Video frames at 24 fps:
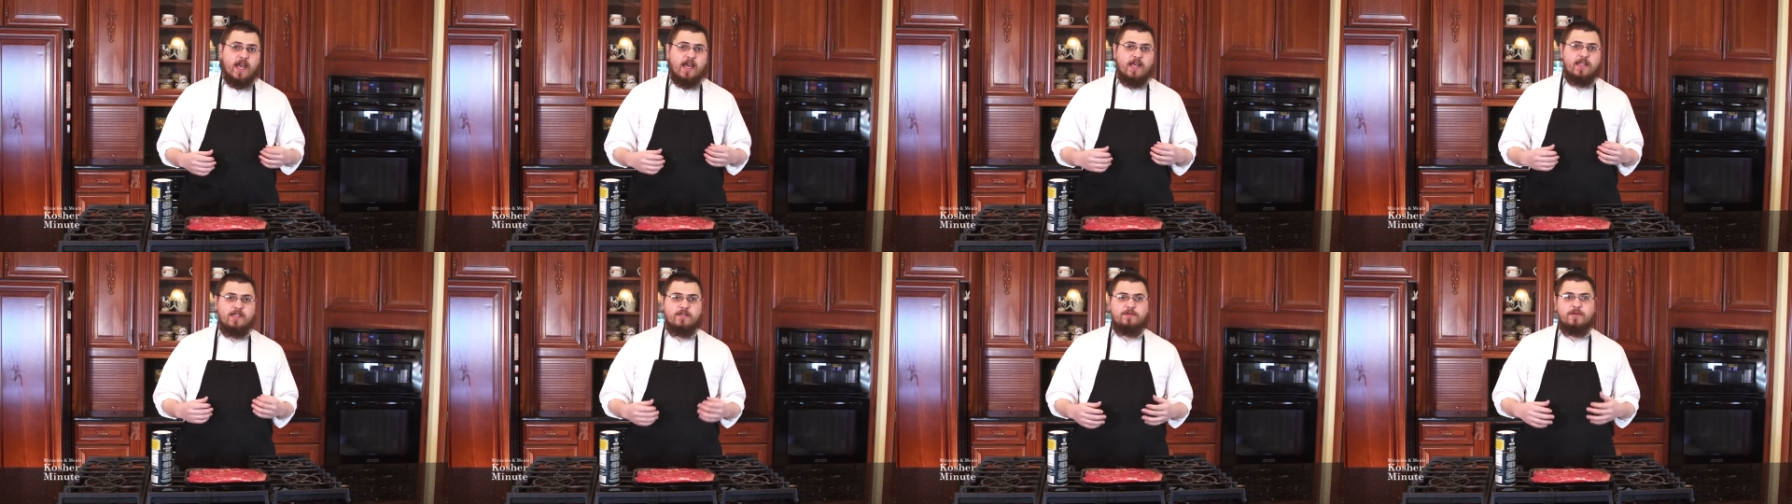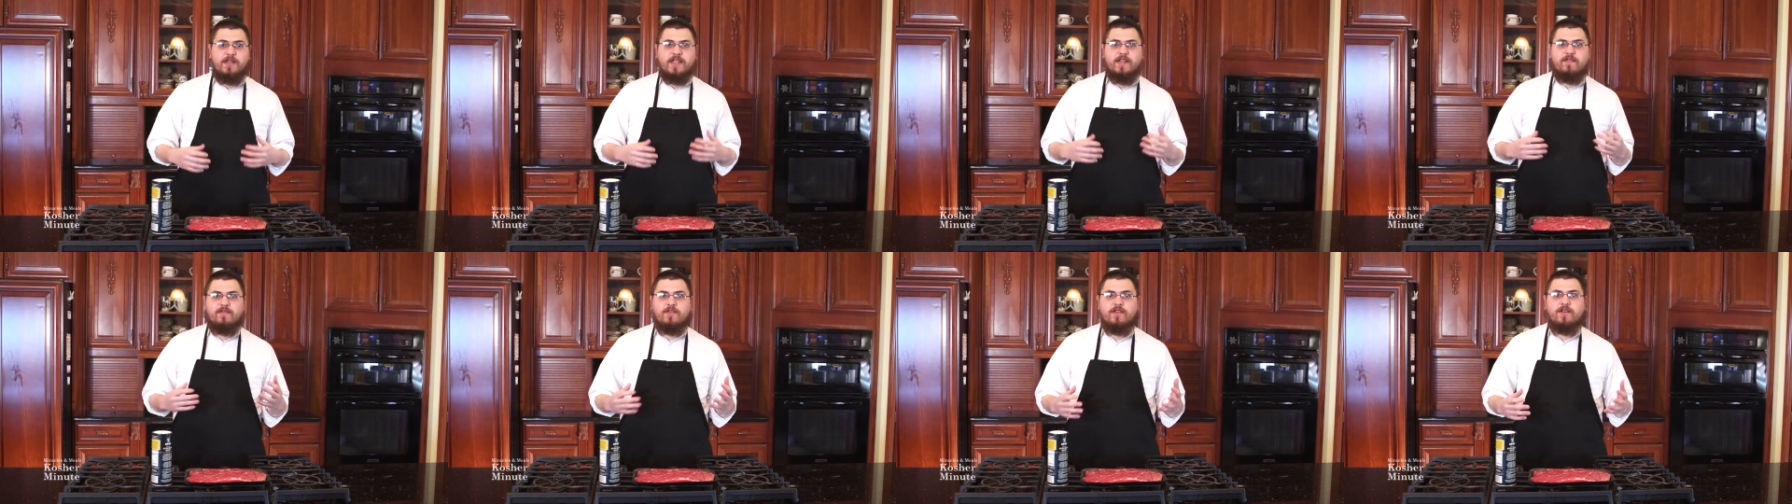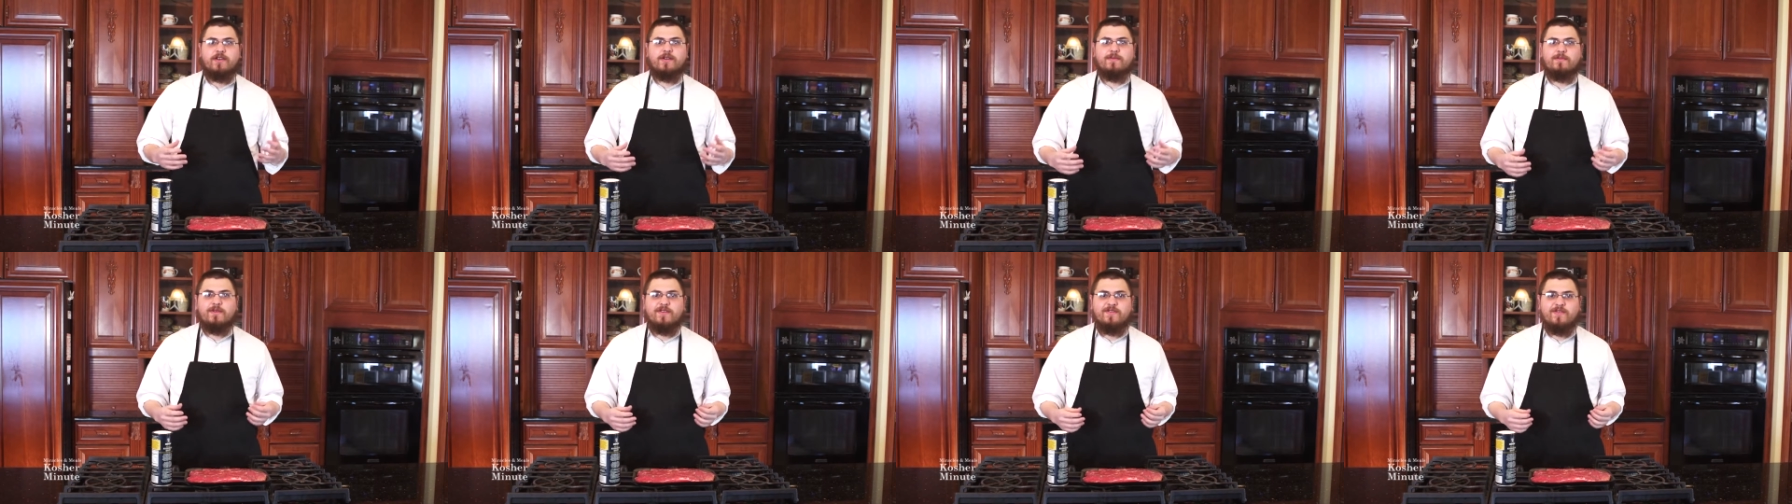as we've
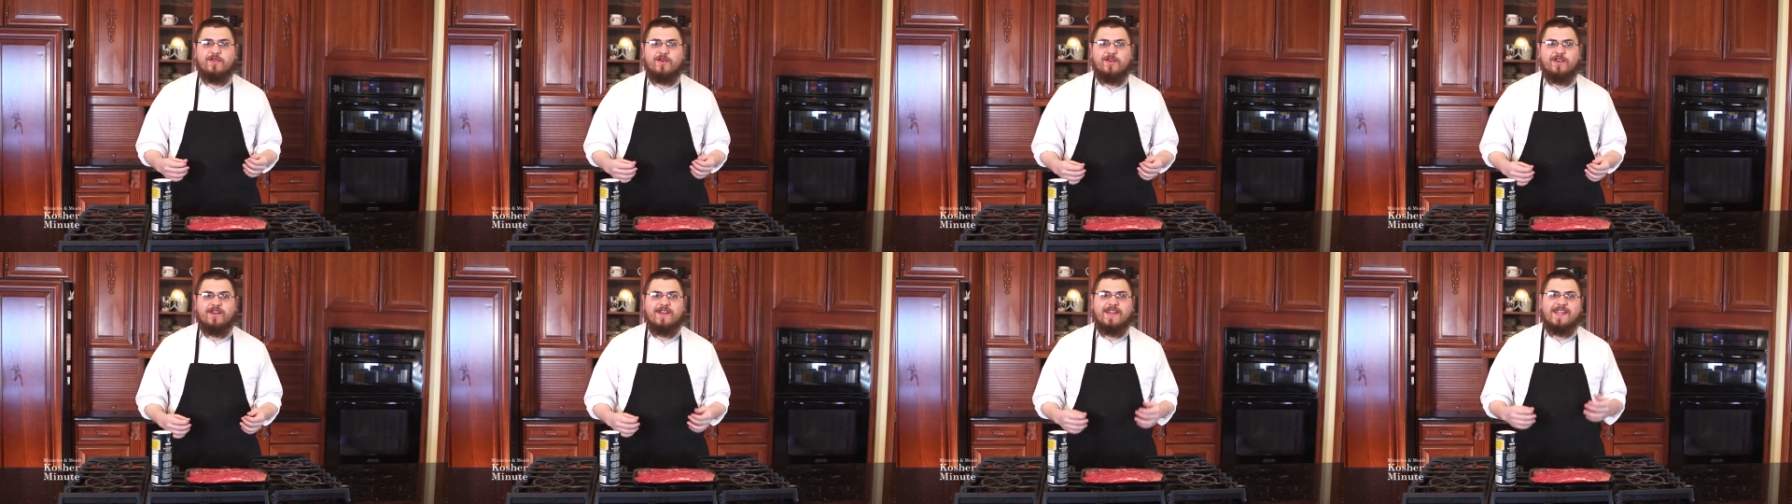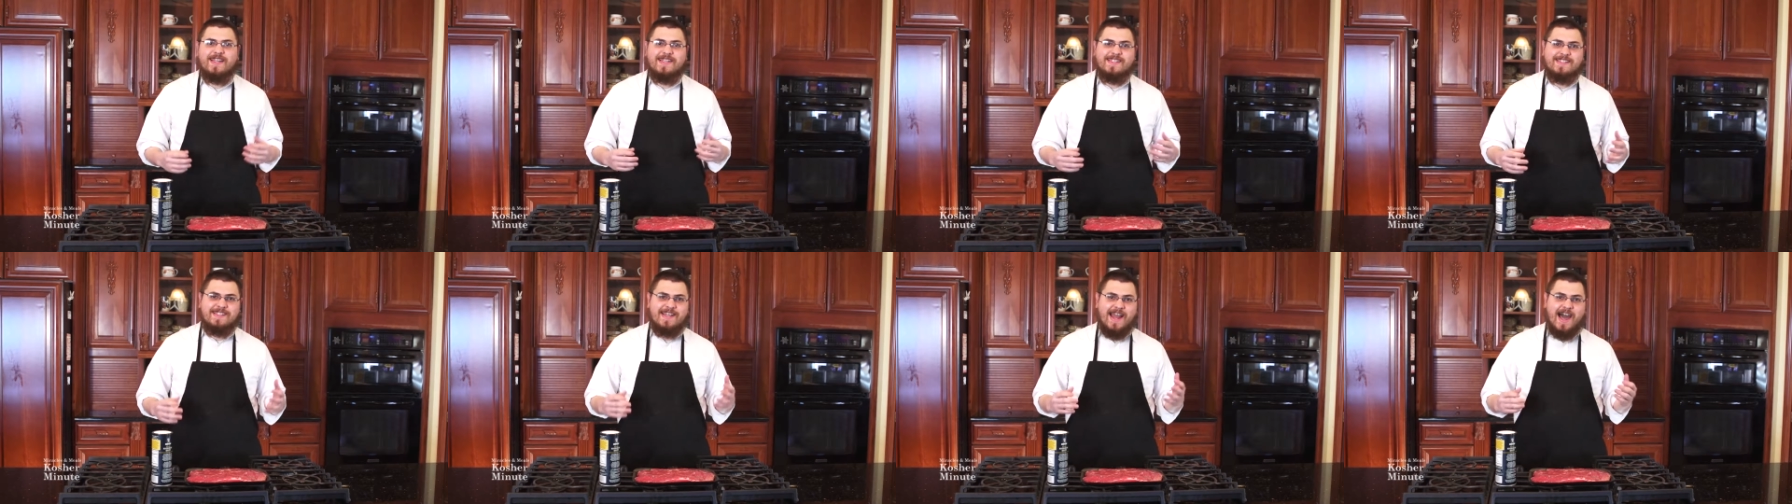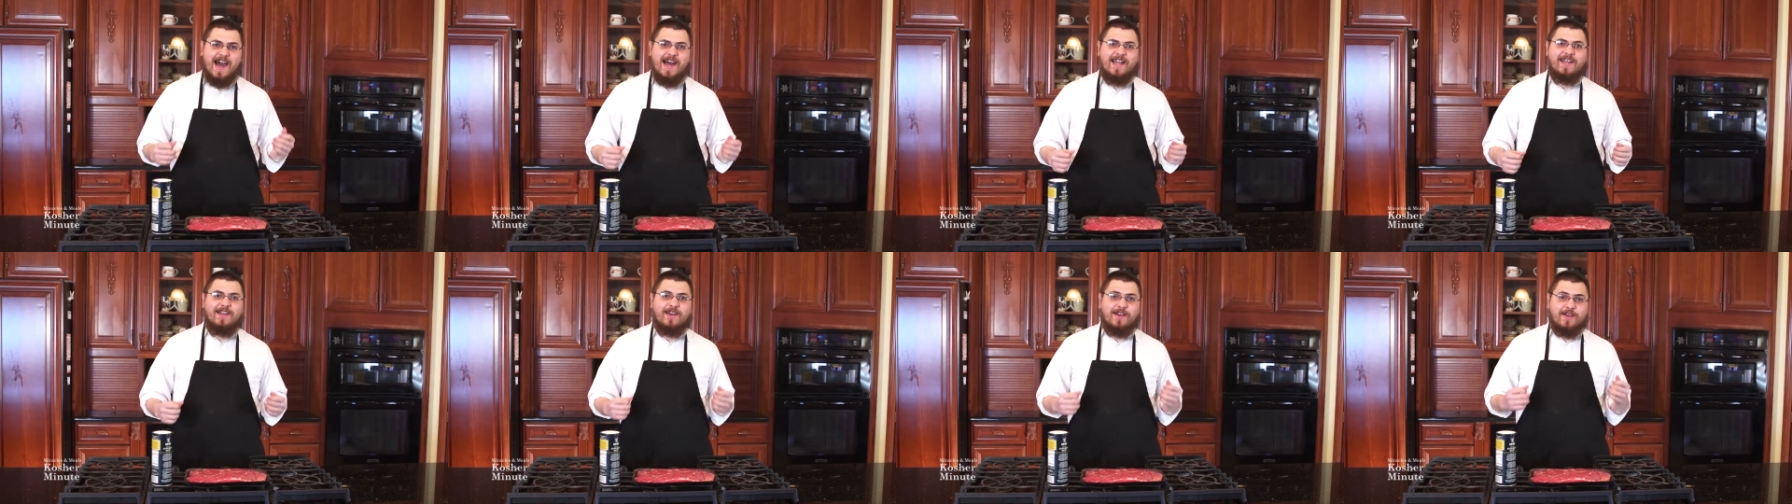learned before, is
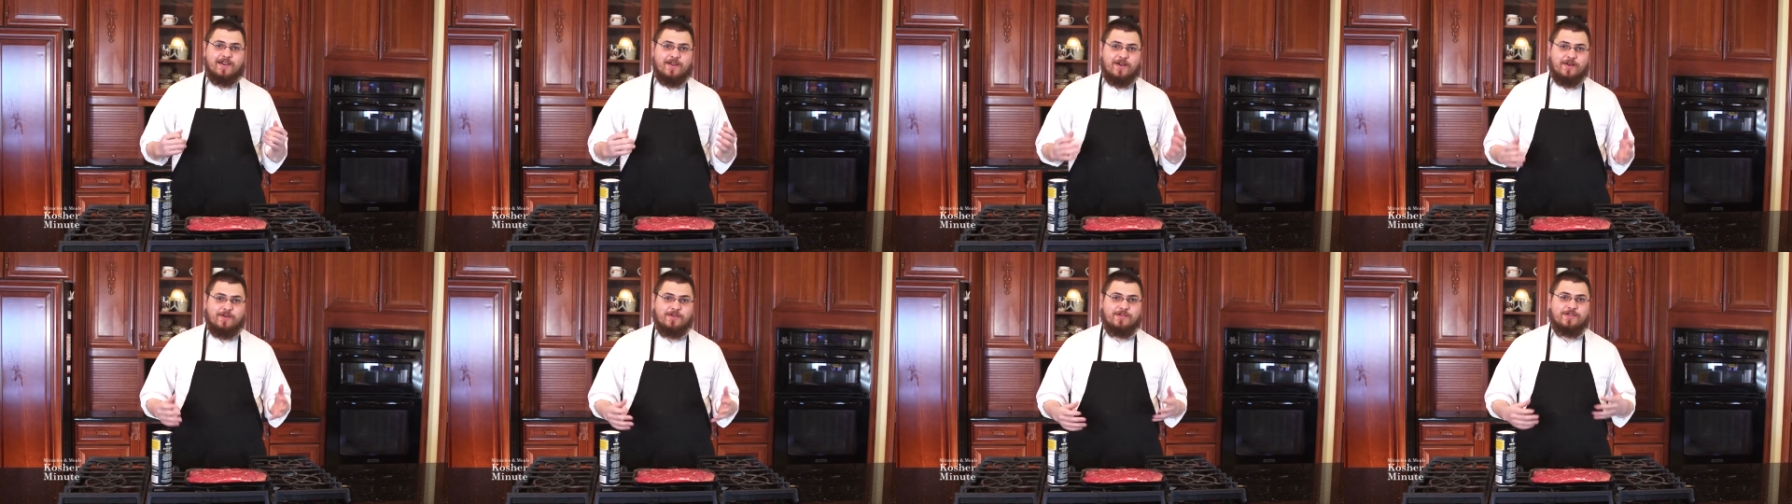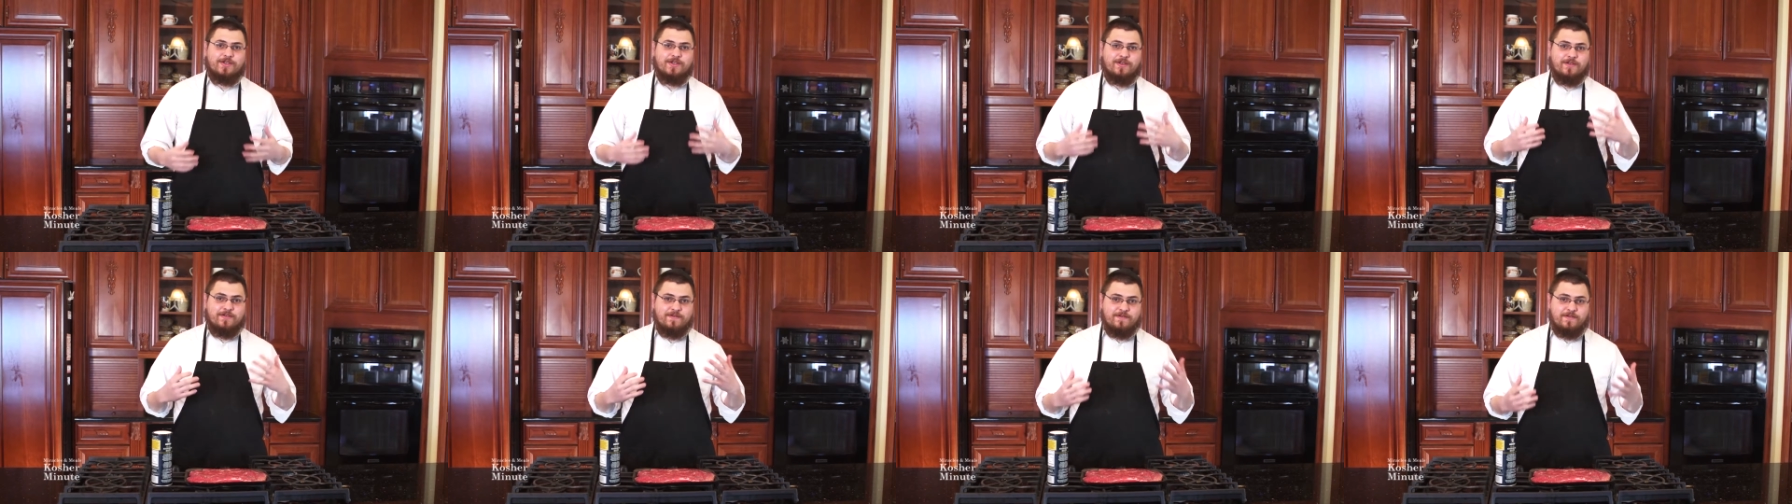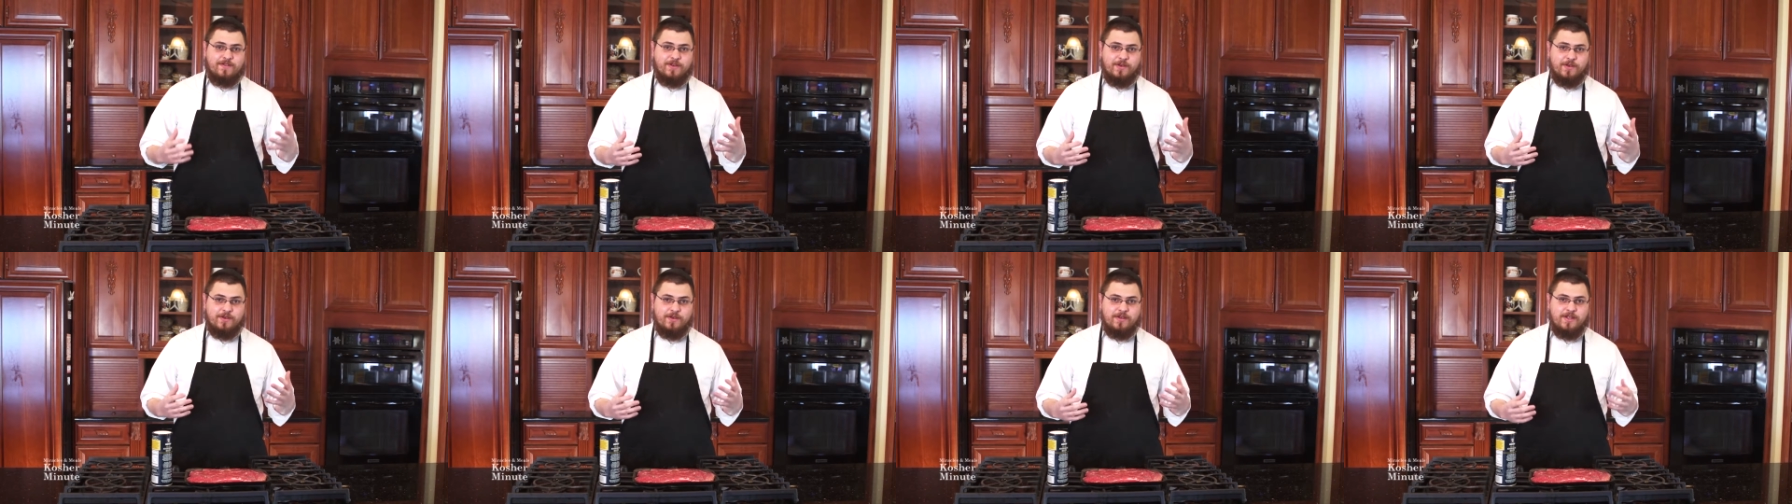not a kosher
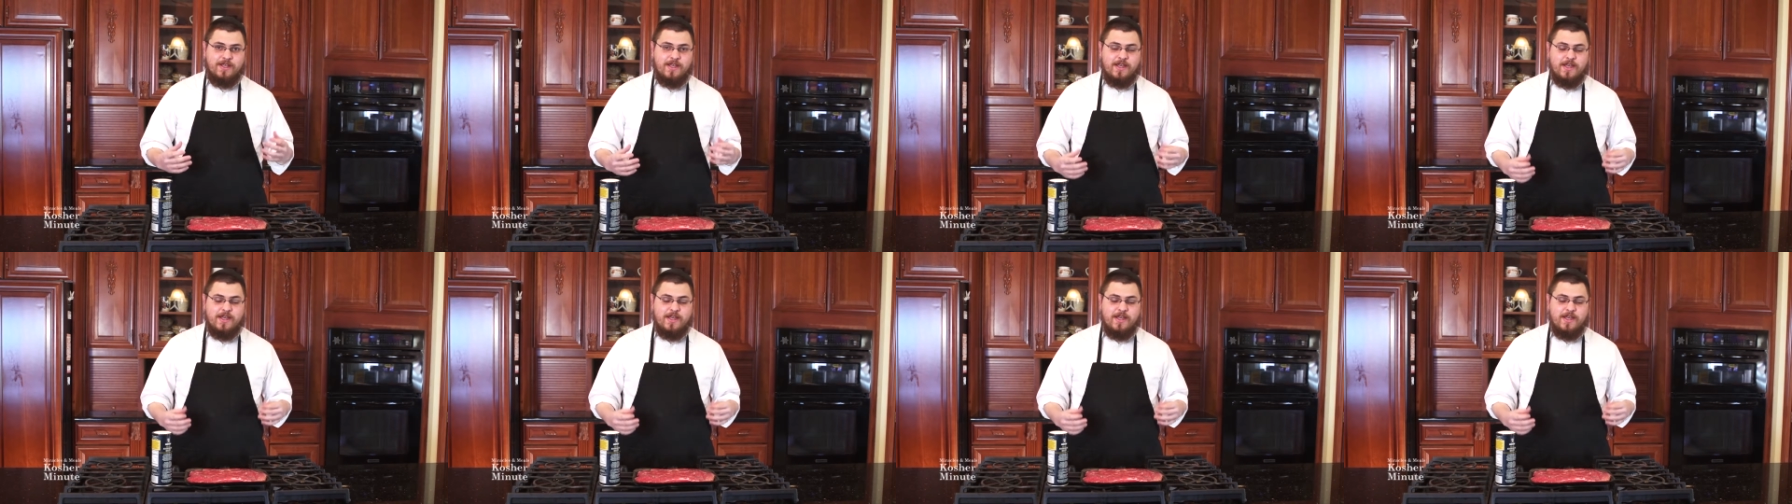food.